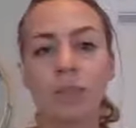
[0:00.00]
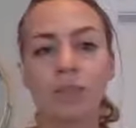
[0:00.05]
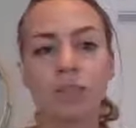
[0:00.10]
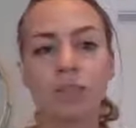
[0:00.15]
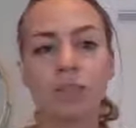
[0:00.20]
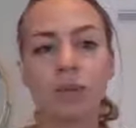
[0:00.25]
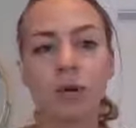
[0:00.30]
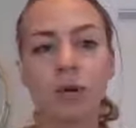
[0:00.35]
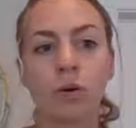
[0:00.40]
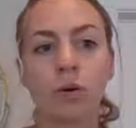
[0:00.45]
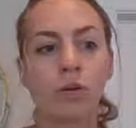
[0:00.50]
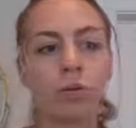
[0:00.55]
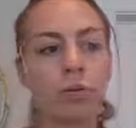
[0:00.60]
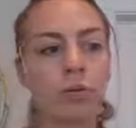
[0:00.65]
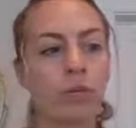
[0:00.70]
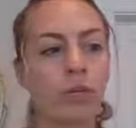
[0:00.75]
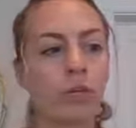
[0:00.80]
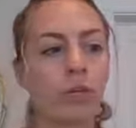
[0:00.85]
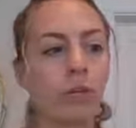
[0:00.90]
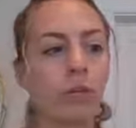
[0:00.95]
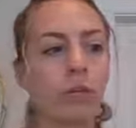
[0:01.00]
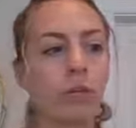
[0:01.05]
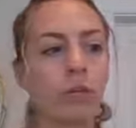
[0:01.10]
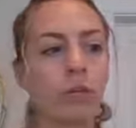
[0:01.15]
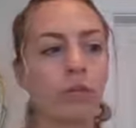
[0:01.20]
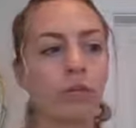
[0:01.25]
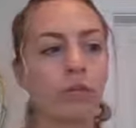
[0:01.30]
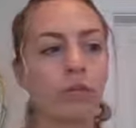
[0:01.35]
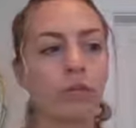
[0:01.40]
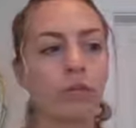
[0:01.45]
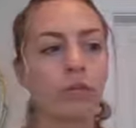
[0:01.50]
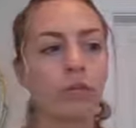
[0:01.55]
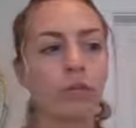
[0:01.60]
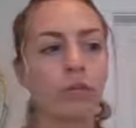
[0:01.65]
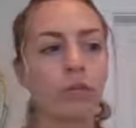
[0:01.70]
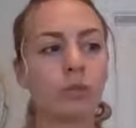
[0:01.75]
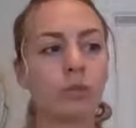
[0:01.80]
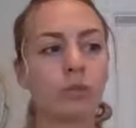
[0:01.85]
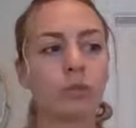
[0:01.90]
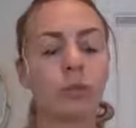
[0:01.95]
So, you know,
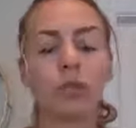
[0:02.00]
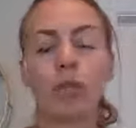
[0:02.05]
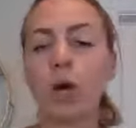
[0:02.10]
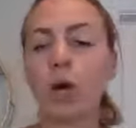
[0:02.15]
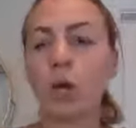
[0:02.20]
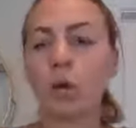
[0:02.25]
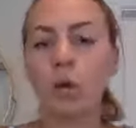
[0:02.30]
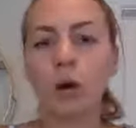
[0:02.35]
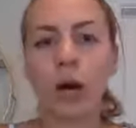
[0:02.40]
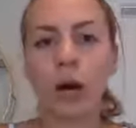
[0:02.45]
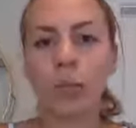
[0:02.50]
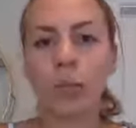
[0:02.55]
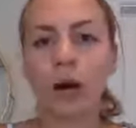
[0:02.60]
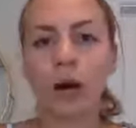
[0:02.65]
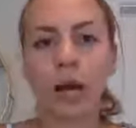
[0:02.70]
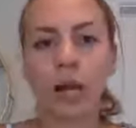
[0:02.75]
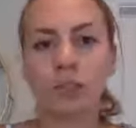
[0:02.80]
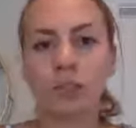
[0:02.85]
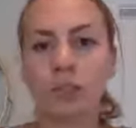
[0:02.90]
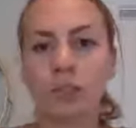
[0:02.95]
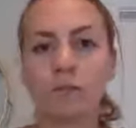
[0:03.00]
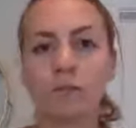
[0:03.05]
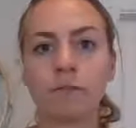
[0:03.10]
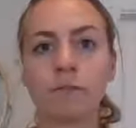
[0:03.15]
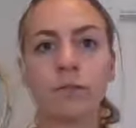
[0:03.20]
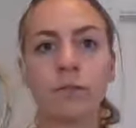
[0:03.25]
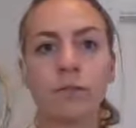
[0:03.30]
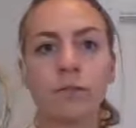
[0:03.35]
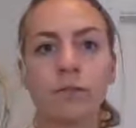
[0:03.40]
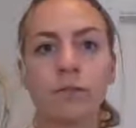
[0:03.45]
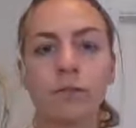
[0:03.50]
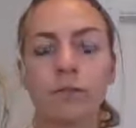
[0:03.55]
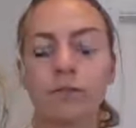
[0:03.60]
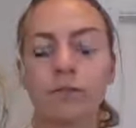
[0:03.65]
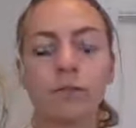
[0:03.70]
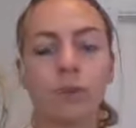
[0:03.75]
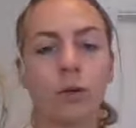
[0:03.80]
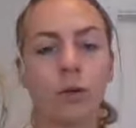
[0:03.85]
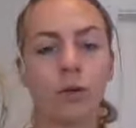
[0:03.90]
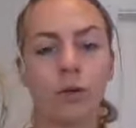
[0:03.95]
low carbohydrate foods
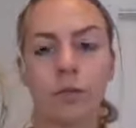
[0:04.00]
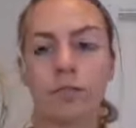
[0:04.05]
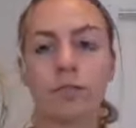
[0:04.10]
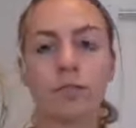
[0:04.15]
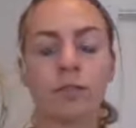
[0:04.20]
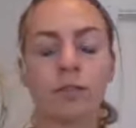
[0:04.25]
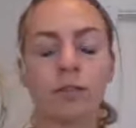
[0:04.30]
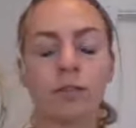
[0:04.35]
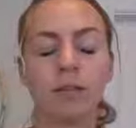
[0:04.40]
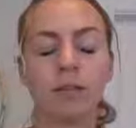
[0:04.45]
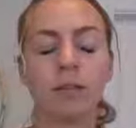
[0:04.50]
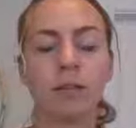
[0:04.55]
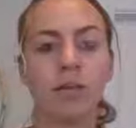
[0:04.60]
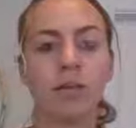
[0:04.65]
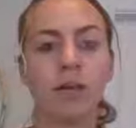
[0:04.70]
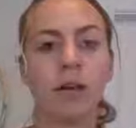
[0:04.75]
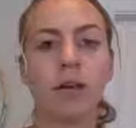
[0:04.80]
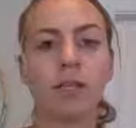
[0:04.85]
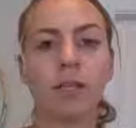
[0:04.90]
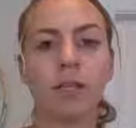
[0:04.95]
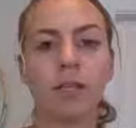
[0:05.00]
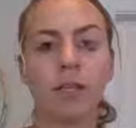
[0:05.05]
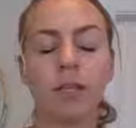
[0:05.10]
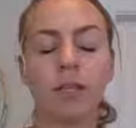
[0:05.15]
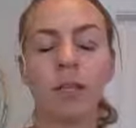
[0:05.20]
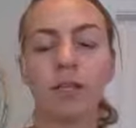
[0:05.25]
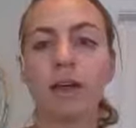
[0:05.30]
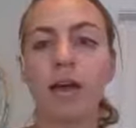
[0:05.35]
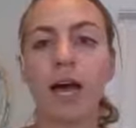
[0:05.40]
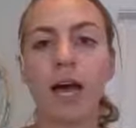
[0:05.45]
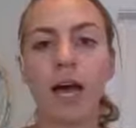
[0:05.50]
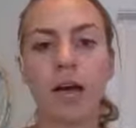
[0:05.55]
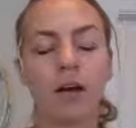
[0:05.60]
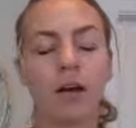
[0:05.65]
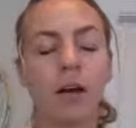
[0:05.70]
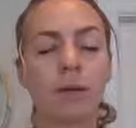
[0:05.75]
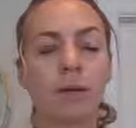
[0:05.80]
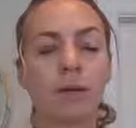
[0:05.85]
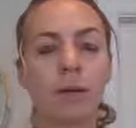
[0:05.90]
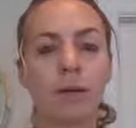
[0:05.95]
don't necessarily mean healthy. High
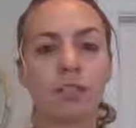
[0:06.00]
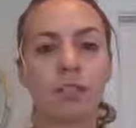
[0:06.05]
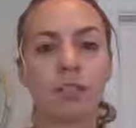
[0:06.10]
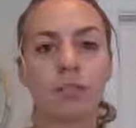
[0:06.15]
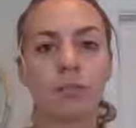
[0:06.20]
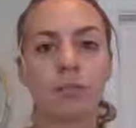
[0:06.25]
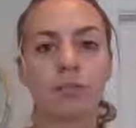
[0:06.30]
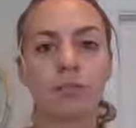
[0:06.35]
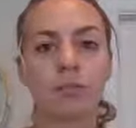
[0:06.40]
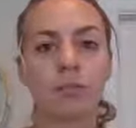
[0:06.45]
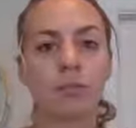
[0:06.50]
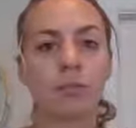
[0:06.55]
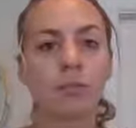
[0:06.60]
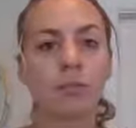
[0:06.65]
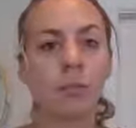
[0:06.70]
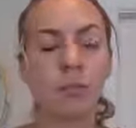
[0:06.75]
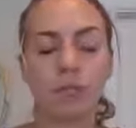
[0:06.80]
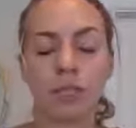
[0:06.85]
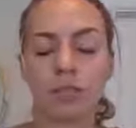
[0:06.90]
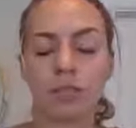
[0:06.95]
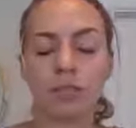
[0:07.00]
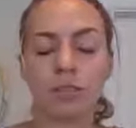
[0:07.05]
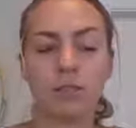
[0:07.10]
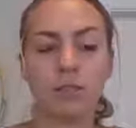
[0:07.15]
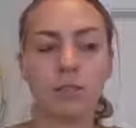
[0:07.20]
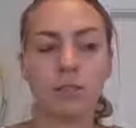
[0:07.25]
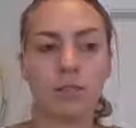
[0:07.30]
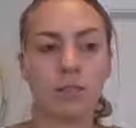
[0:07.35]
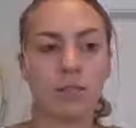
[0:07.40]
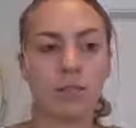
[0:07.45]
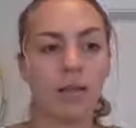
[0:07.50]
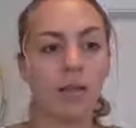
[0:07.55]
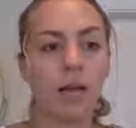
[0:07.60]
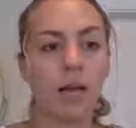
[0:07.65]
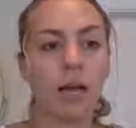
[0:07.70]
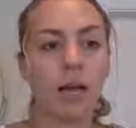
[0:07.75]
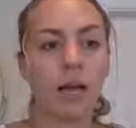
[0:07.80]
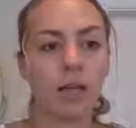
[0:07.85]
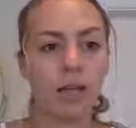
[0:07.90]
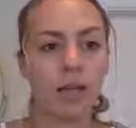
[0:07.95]
carbohydrate foods don't necessarily mean
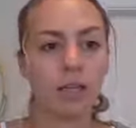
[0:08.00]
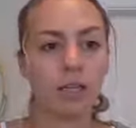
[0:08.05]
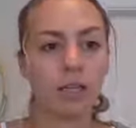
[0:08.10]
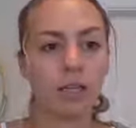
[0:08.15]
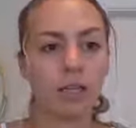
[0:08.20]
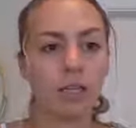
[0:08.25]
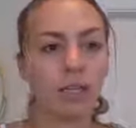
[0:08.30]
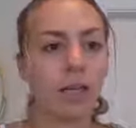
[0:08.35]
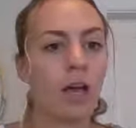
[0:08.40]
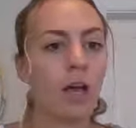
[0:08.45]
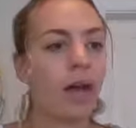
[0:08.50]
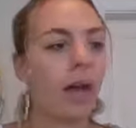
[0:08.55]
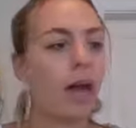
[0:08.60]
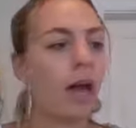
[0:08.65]
unhealthy.